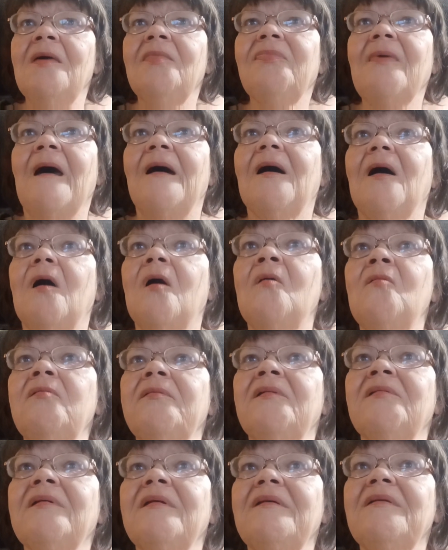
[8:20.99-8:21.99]
the
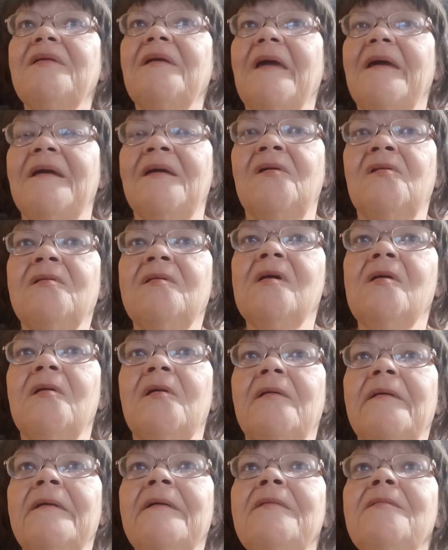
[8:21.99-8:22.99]
ocean air
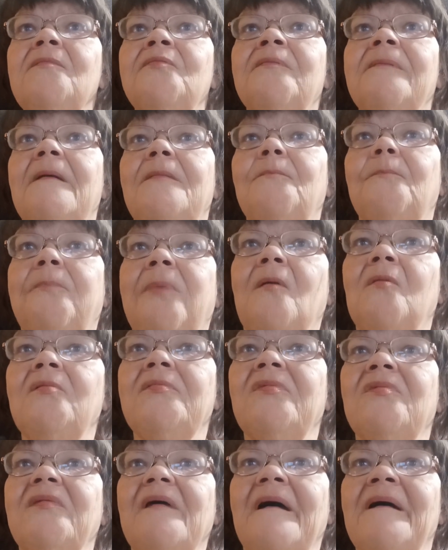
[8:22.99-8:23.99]
current from both
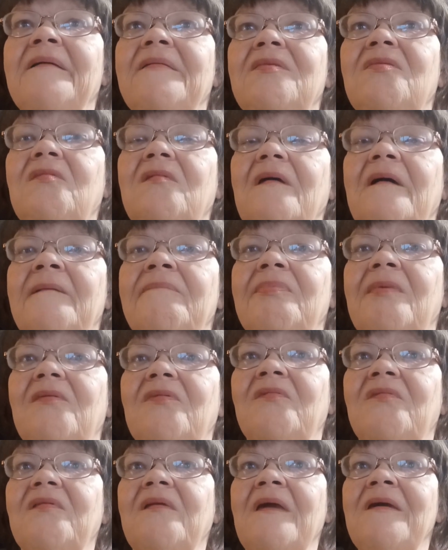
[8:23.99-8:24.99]
sides of the
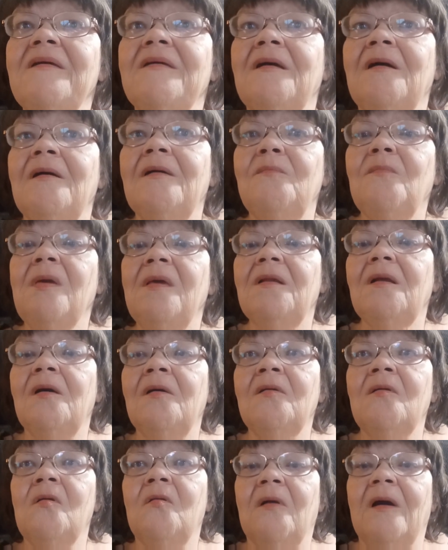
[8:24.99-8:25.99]
state coming
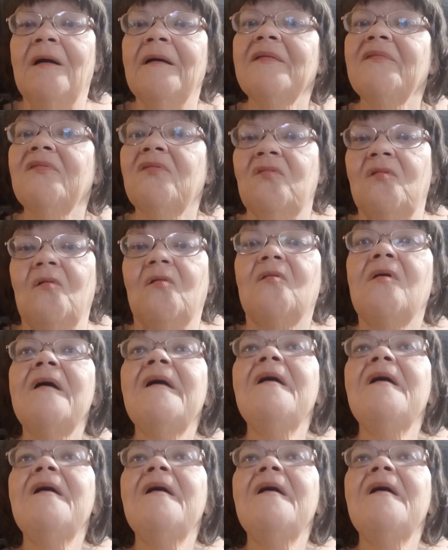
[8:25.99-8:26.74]
across. So